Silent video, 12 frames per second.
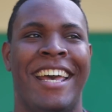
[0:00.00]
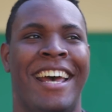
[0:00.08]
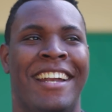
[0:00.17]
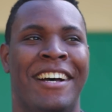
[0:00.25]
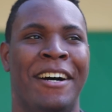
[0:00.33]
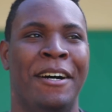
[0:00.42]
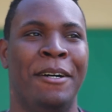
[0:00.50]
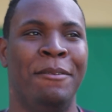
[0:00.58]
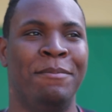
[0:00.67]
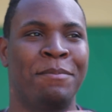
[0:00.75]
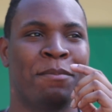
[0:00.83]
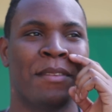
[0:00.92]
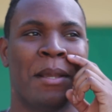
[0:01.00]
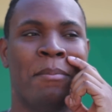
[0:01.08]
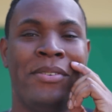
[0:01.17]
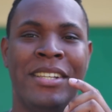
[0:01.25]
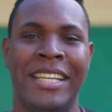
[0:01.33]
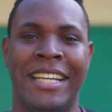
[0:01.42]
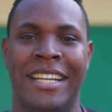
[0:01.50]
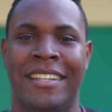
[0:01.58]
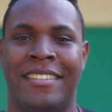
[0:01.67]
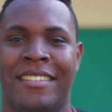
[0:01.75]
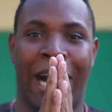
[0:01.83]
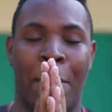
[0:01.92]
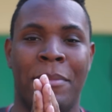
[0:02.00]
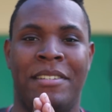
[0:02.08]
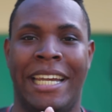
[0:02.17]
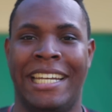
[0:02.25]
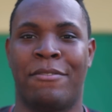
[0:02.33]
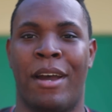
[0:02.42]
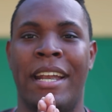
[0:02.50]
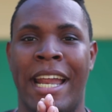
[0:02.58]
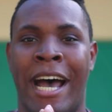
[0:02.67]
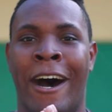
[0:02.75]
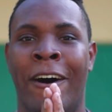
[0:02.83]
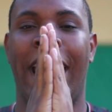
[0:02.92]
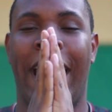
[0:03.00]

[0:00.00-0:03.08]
And please, I'm gonna say this right now.